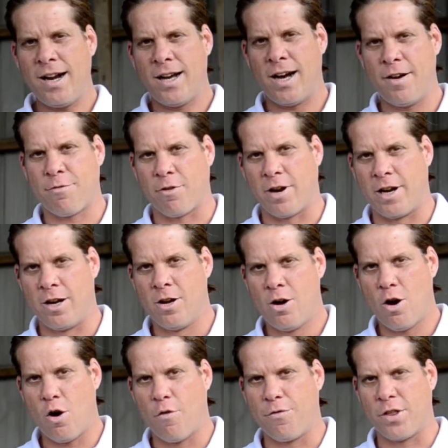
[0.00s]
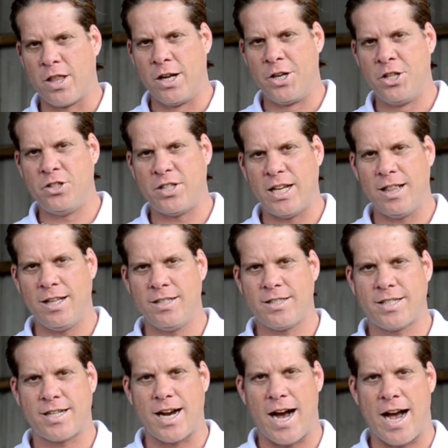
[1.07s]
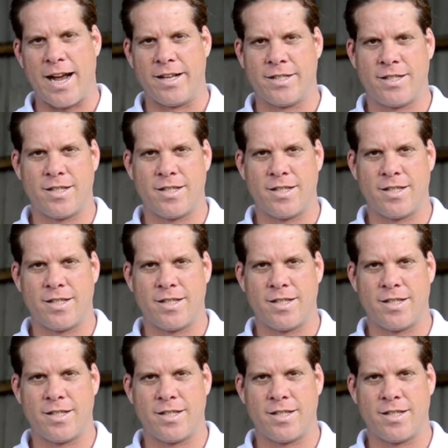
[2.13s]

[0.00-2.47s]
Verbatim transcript: hovering over the New Zealand skies.